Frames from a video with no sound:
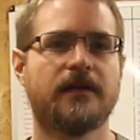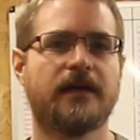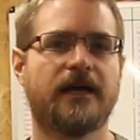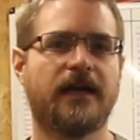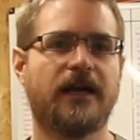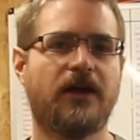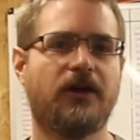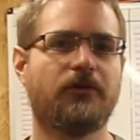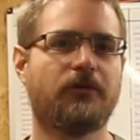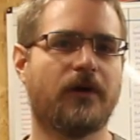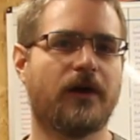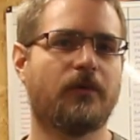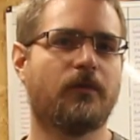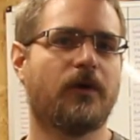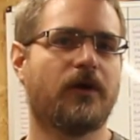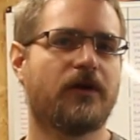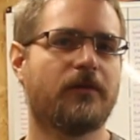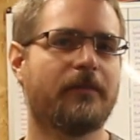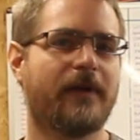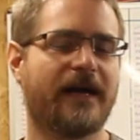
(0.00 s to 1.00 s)
Hello and
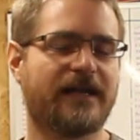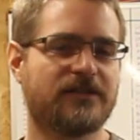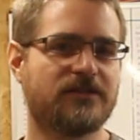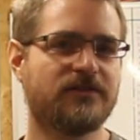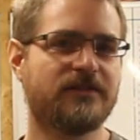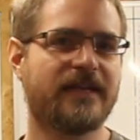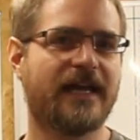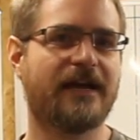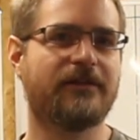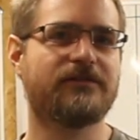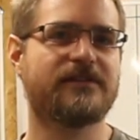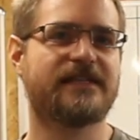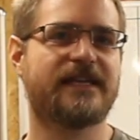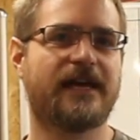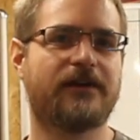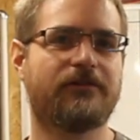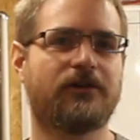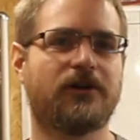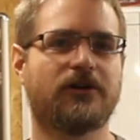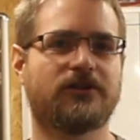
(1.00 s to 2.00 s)
welcome back to Garry's
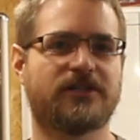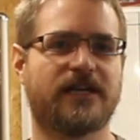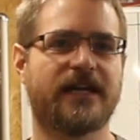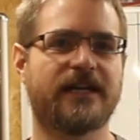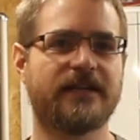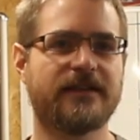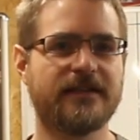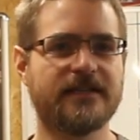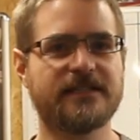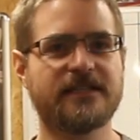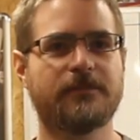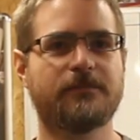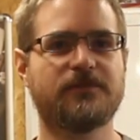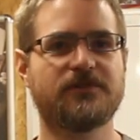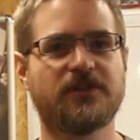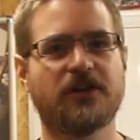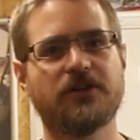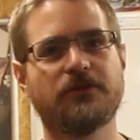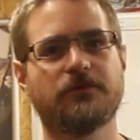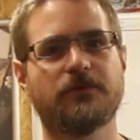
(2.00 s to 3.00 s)
Garage, and in this
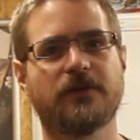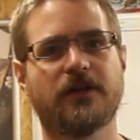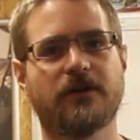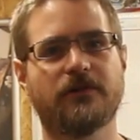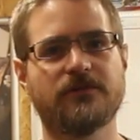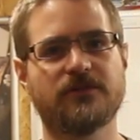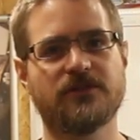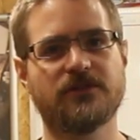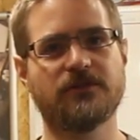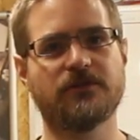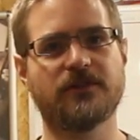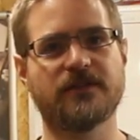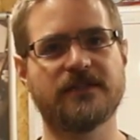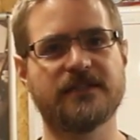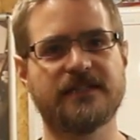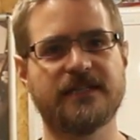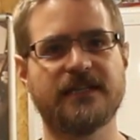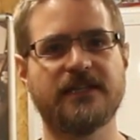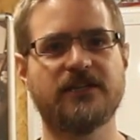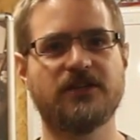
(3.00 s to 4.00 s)
episode we're going to
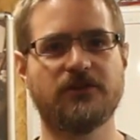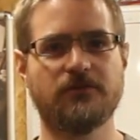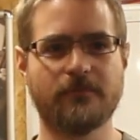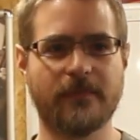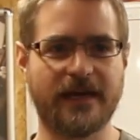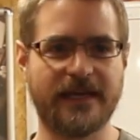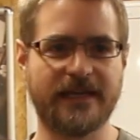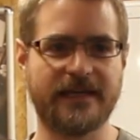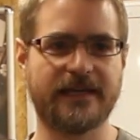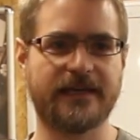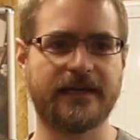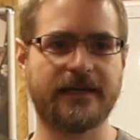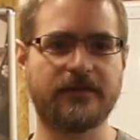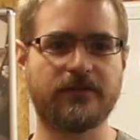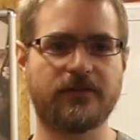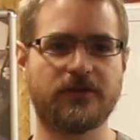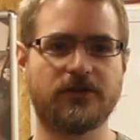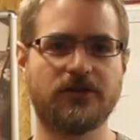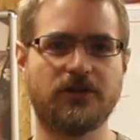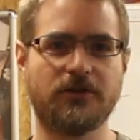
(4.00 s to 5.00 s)
continue making
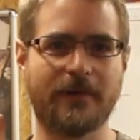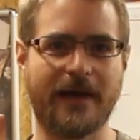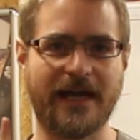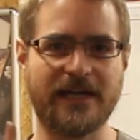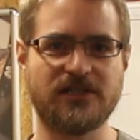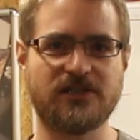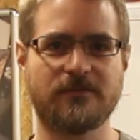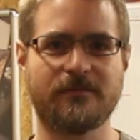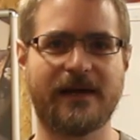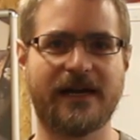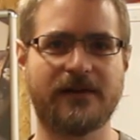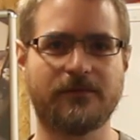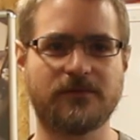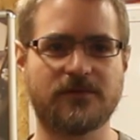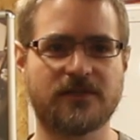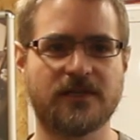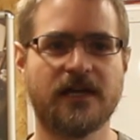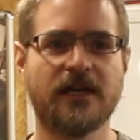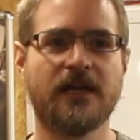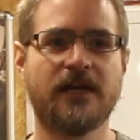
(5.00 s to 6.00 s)
the new engine
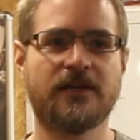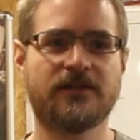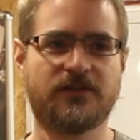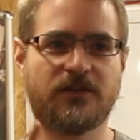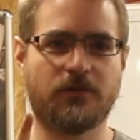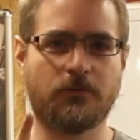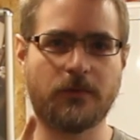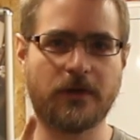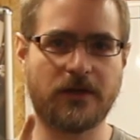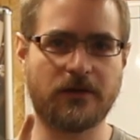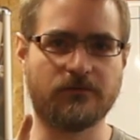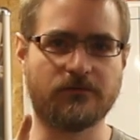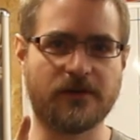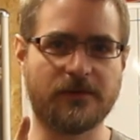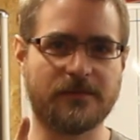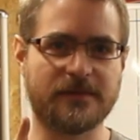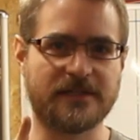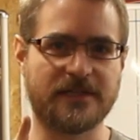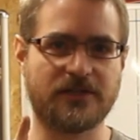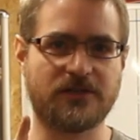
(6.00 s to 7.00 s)
mounts so that we can
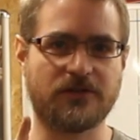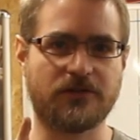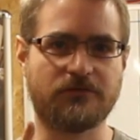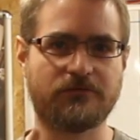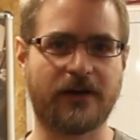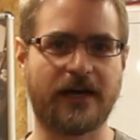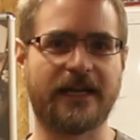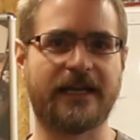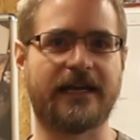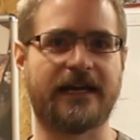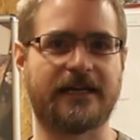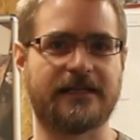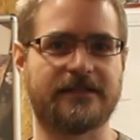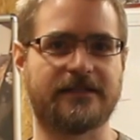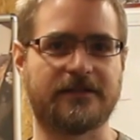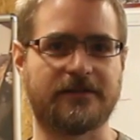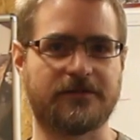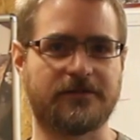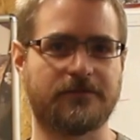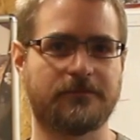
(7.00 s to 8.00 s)
reposition the
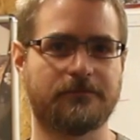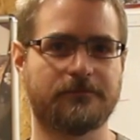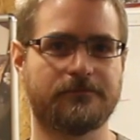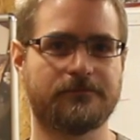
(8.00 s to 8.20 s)
radiators.